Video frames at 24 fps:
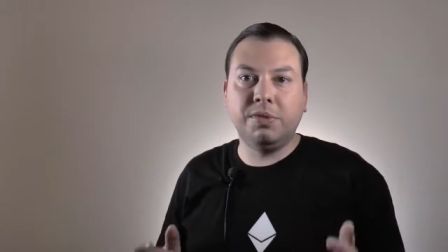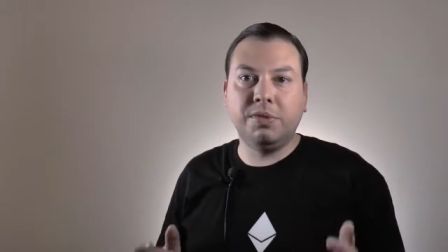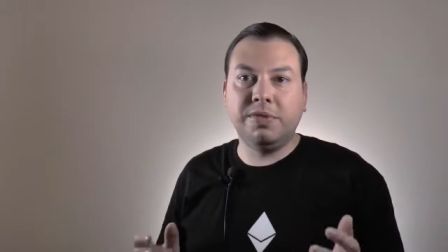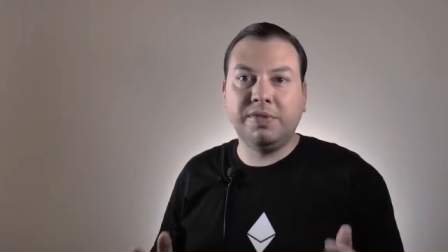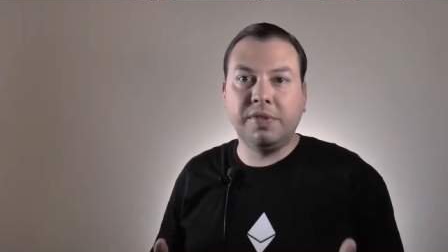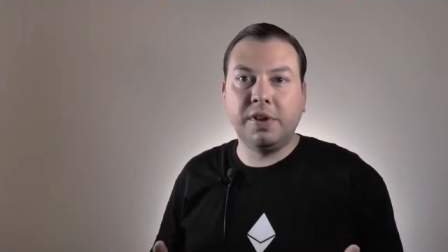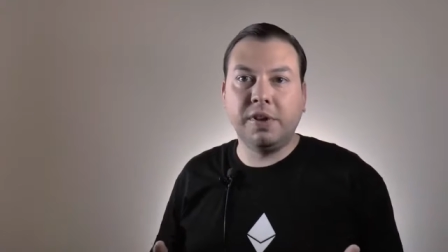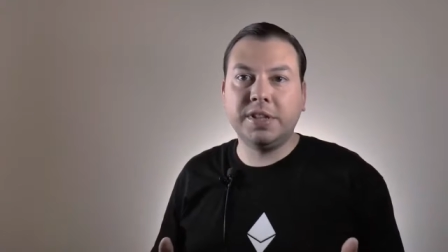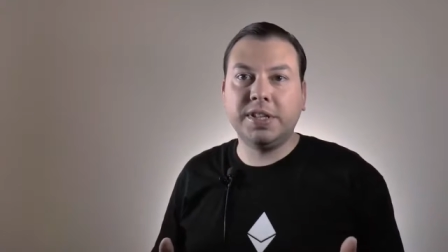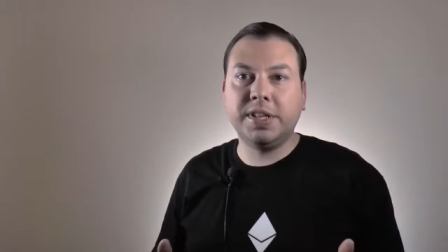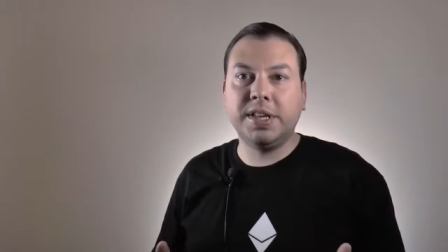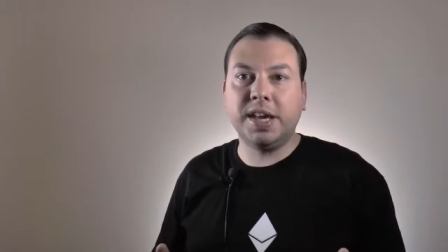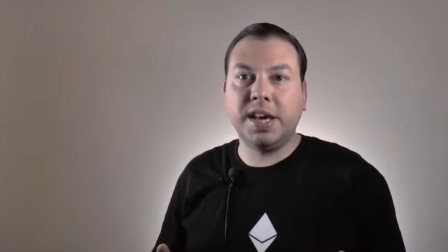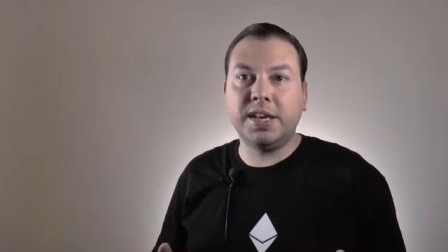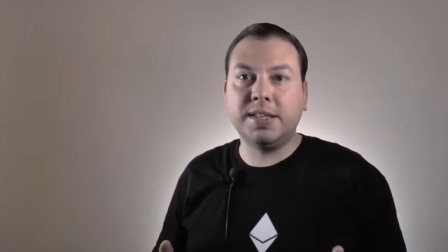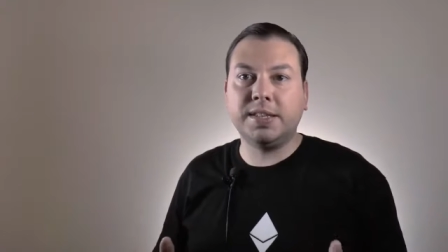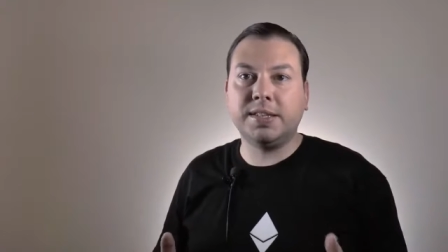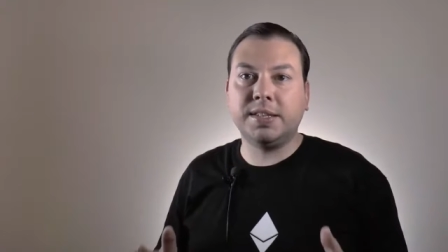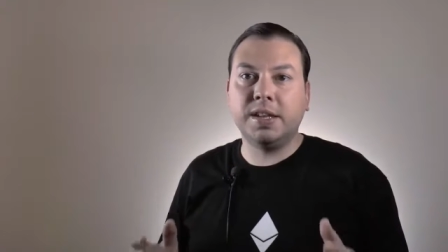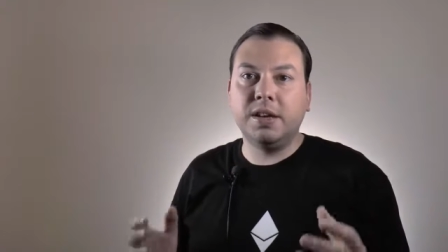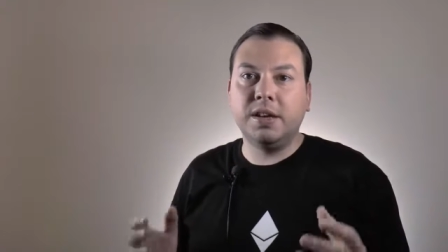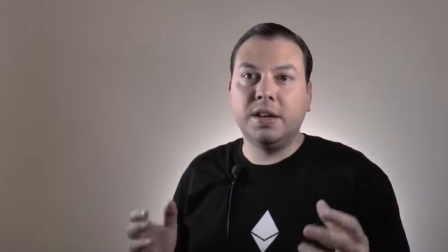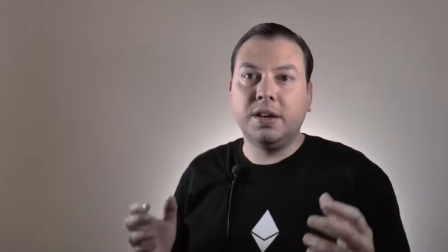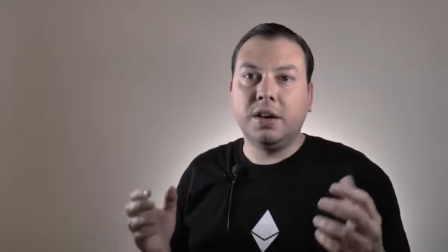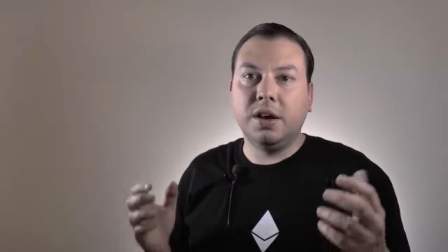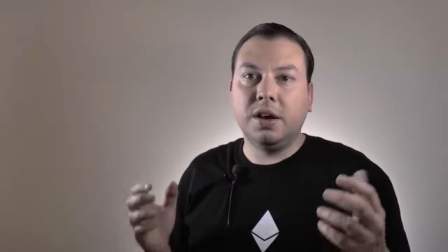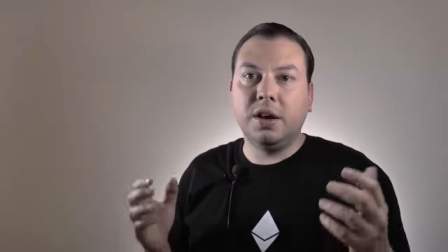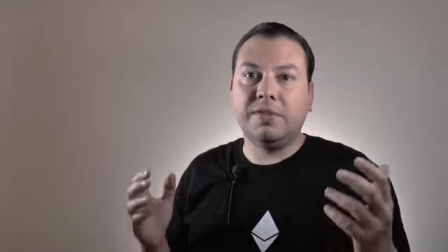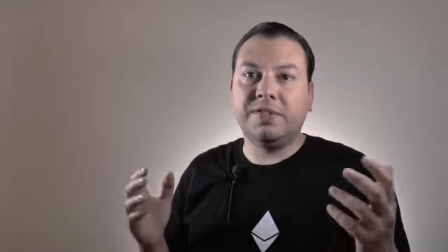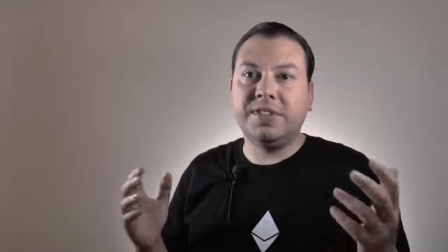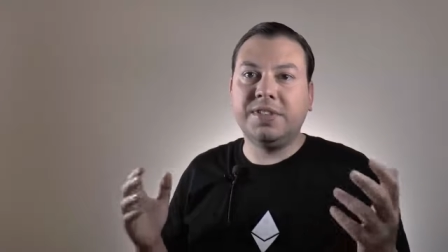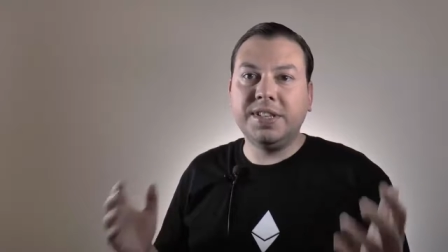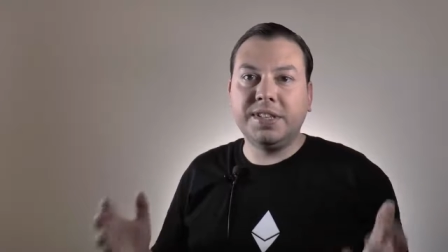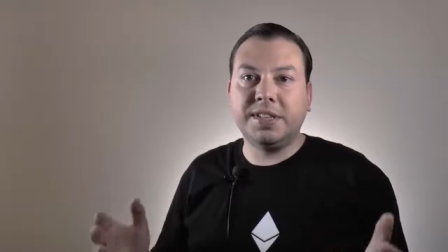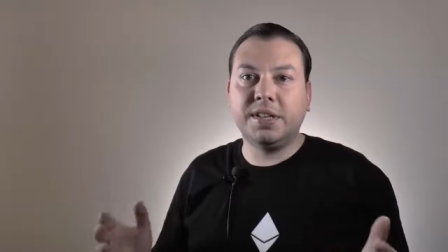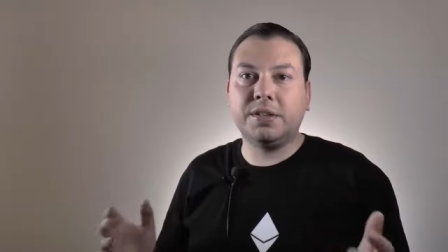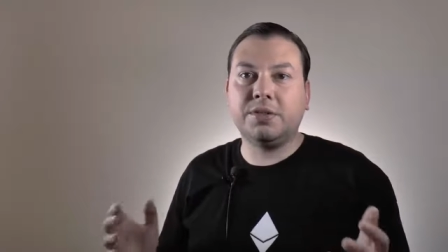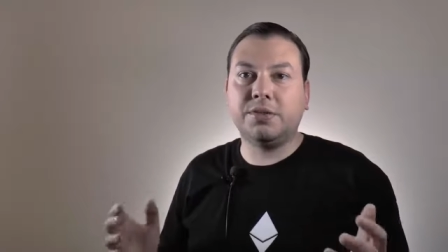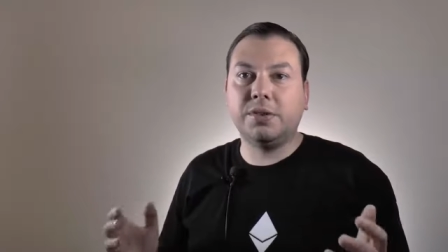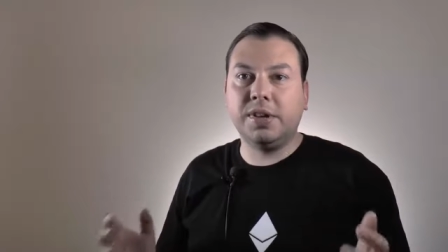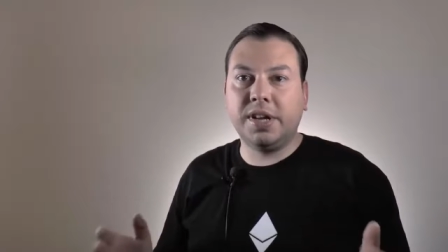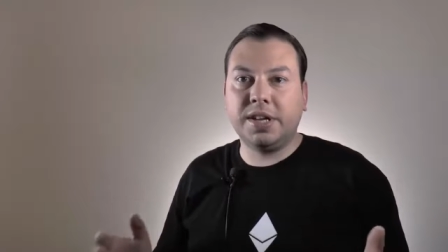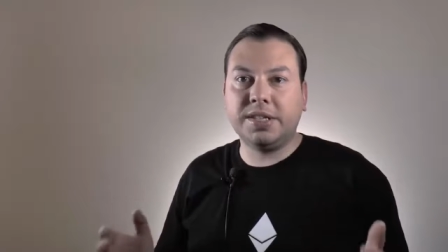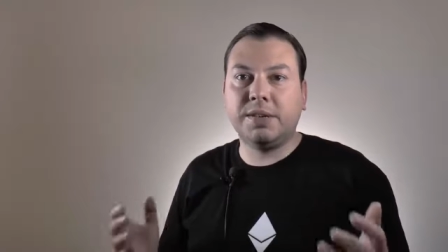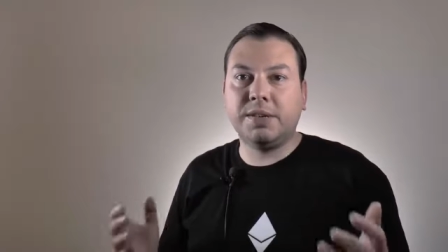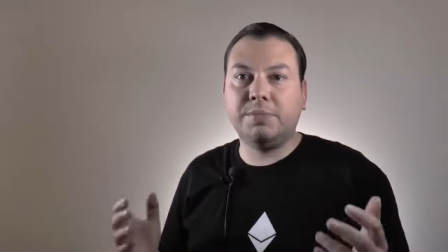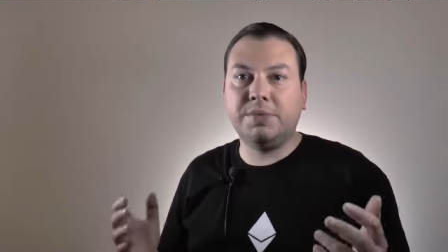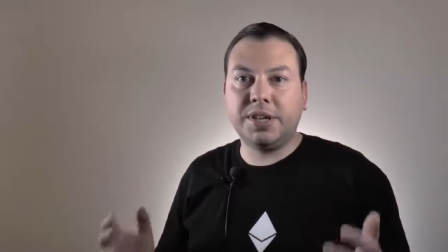the floodgates of
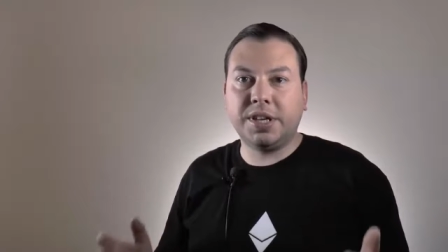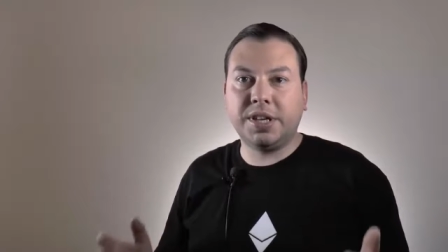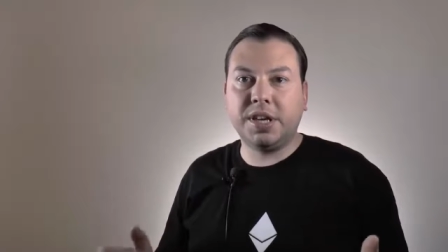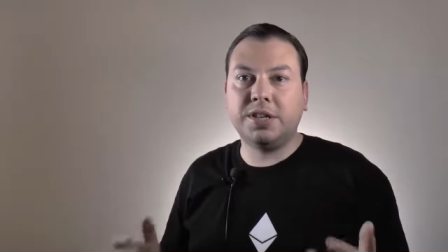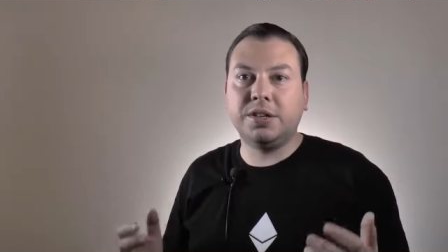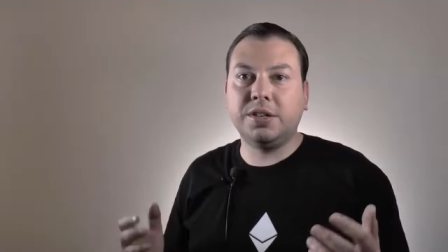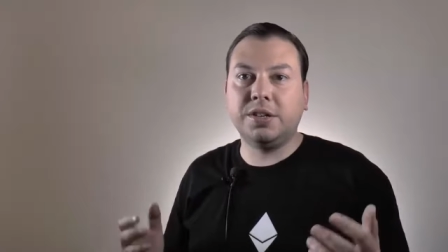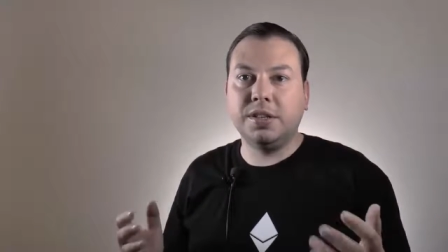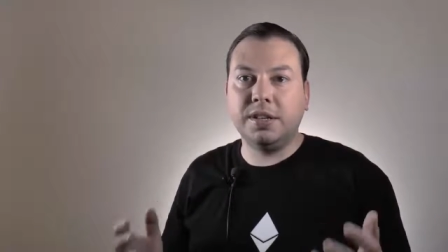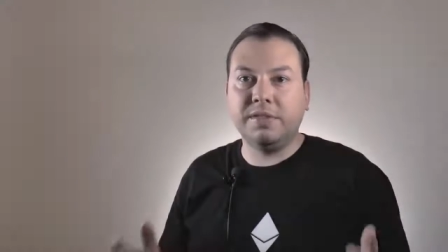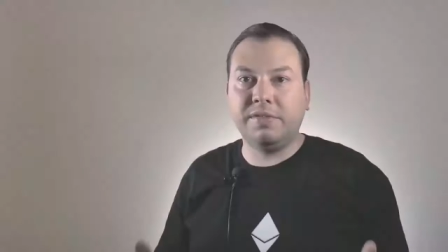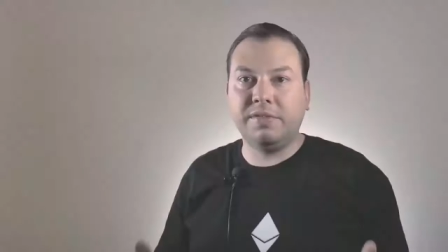decentralized application